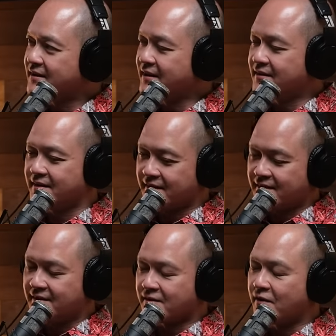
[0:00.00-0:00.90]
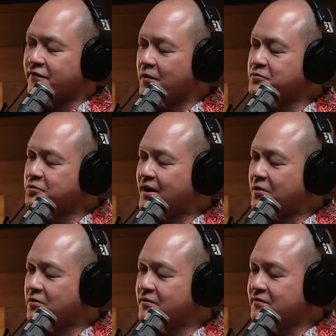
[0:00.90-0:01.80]
Like, yeah, yeah, yeah. That, uh, yeah. conforms to
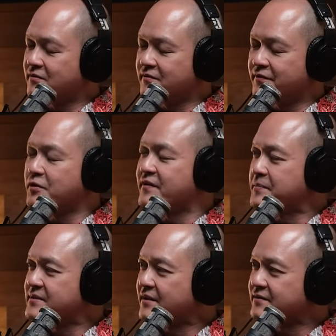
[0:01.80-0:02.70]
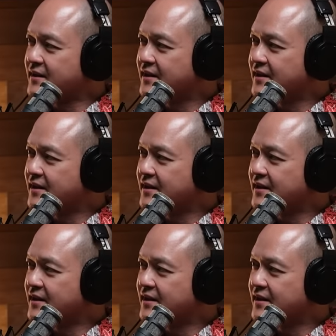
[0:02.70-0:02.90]
their own view of themselves.